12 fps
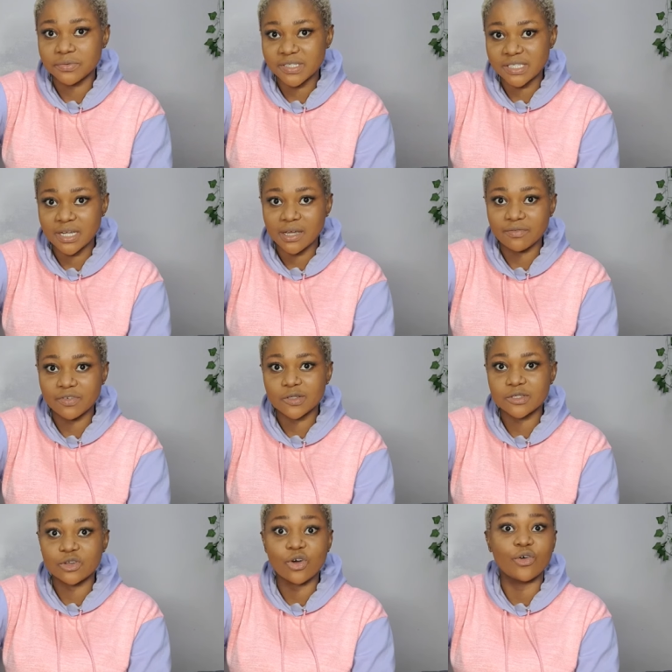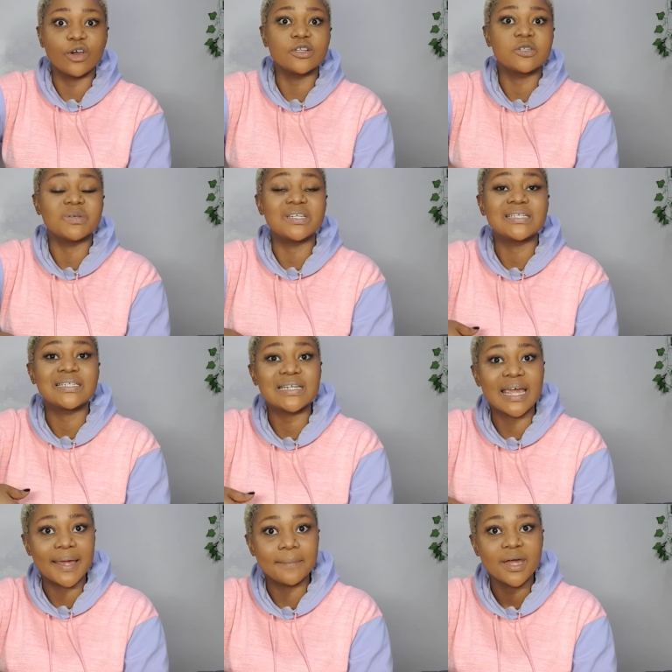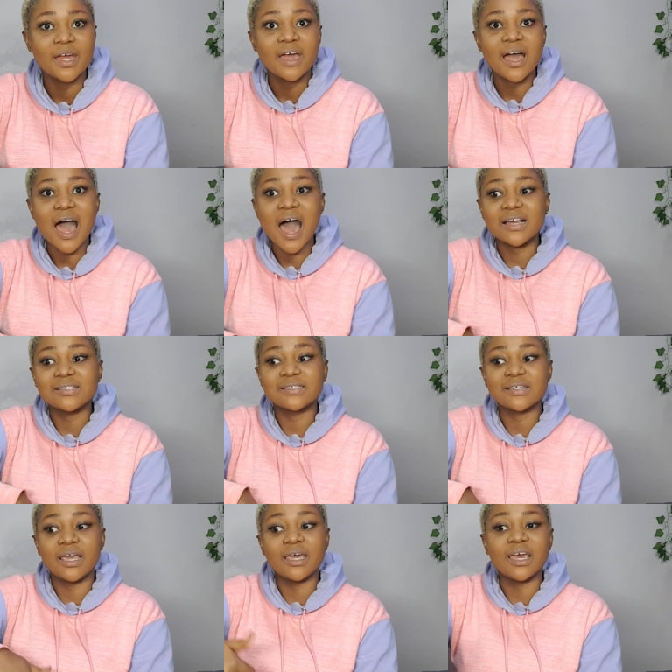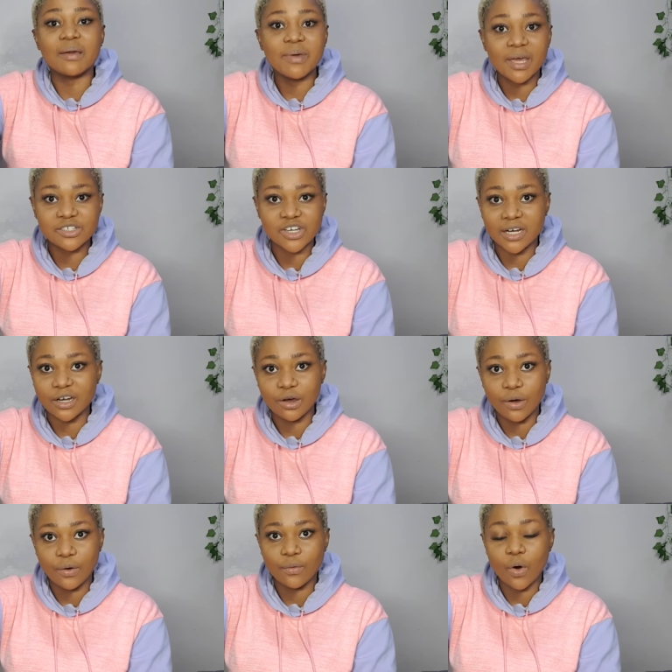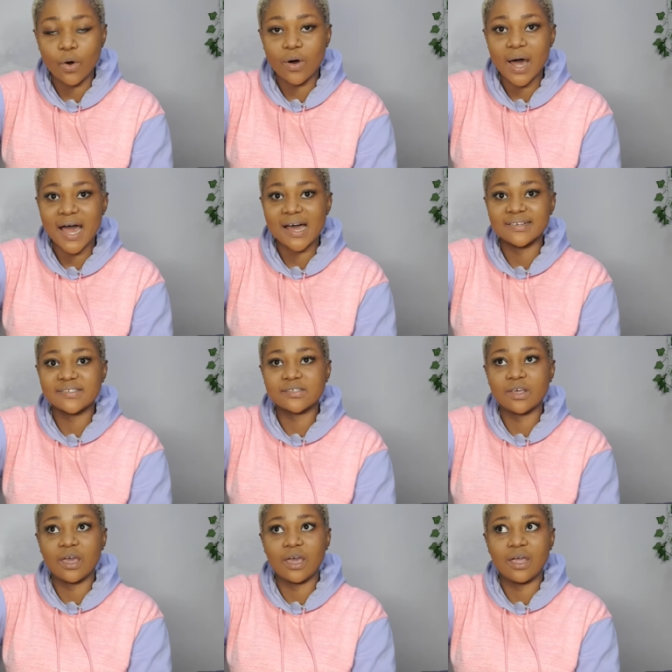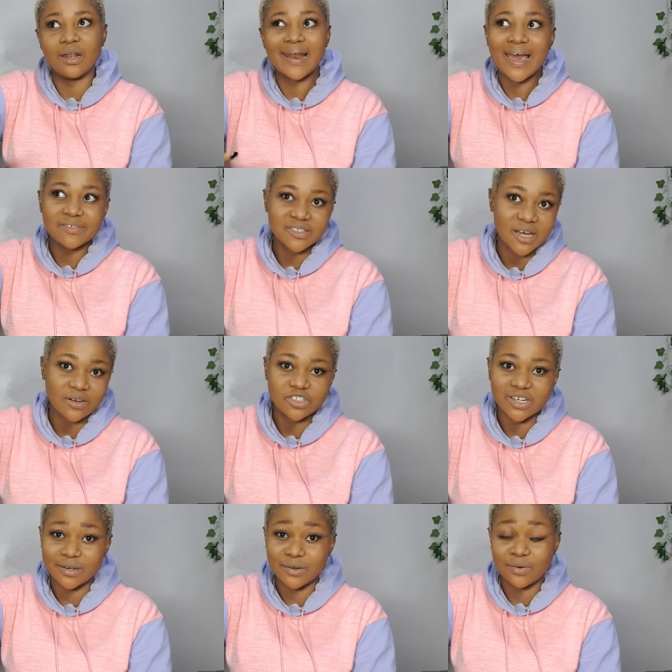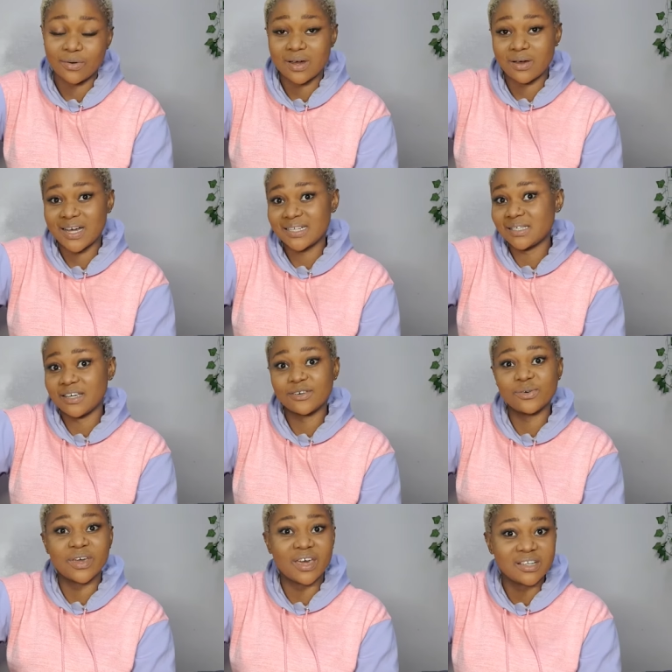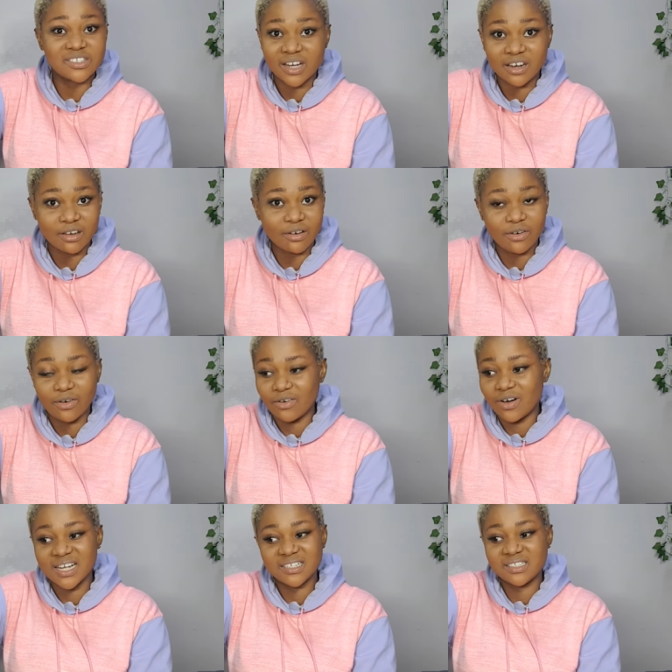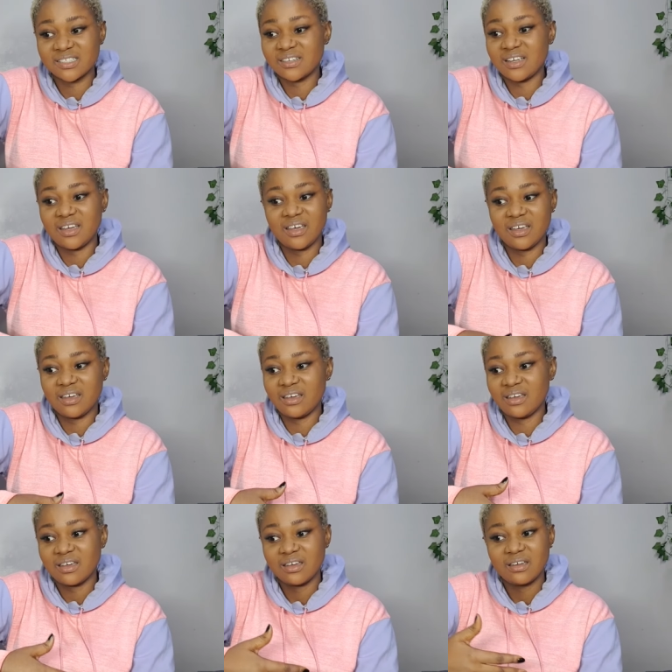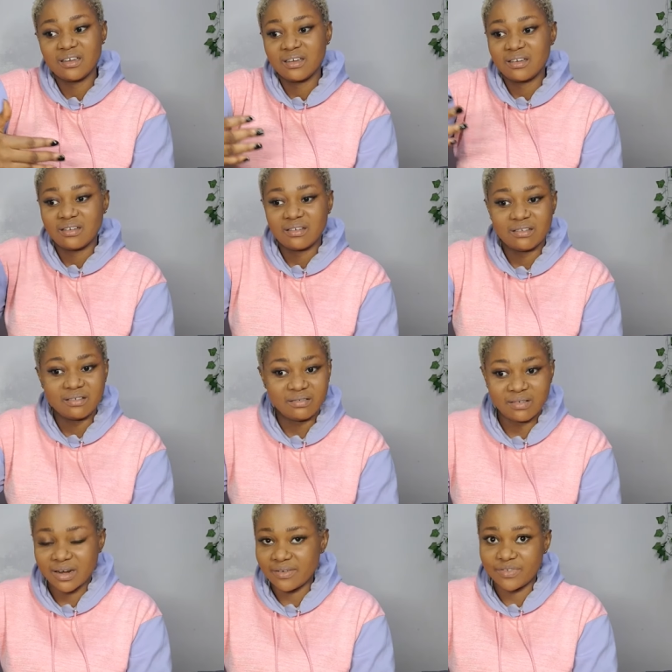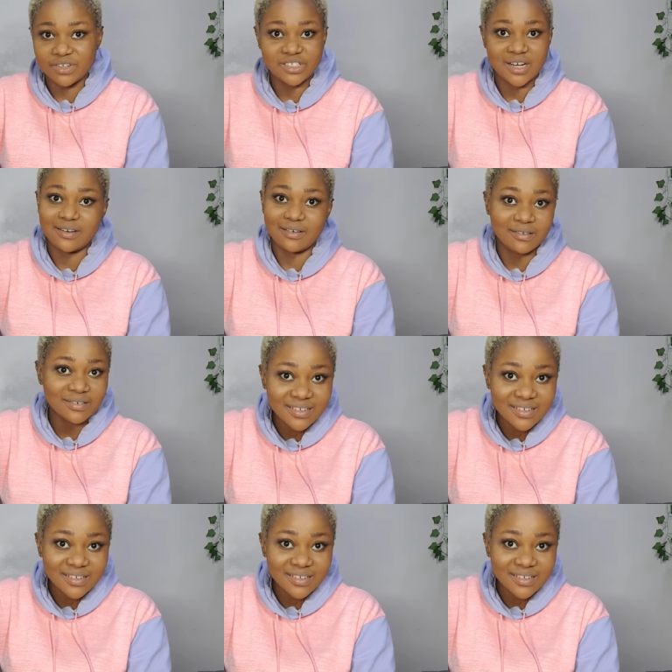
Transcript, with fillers: will receive, it's not going to be the same as a gaming channel or as a lifestyle channel or as a cooking channel or as a whatever channel.